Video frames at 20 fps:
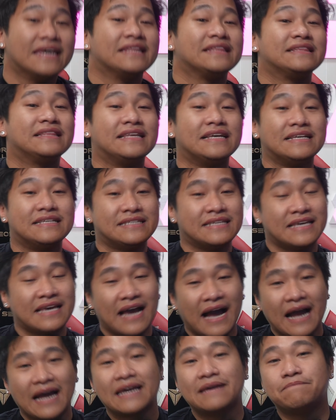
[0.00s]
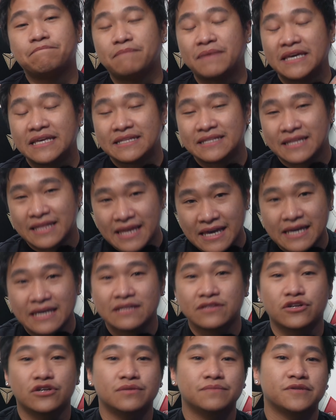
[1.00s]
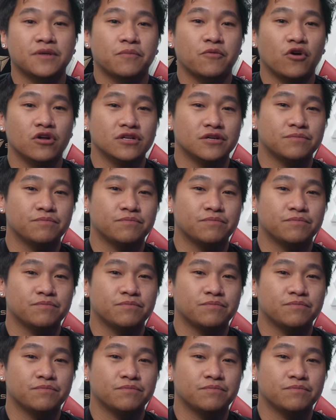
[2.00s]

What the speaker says: DCI-P3 in terms of color